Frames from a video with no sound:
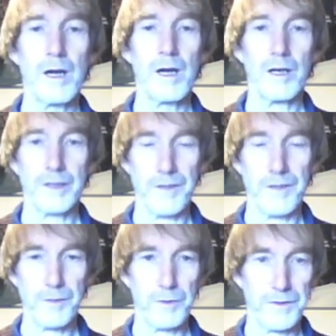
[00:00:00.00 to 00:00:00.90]
Okay, so that's
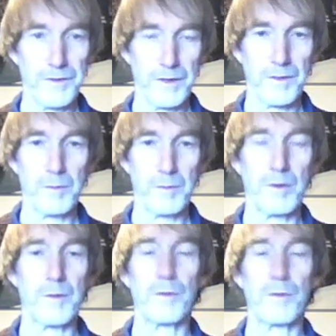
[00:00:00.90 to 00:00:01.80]
what the Stokes number is,
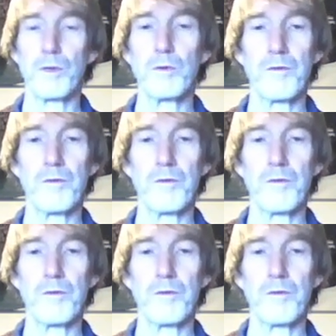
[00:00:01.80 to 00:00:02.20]
but we want to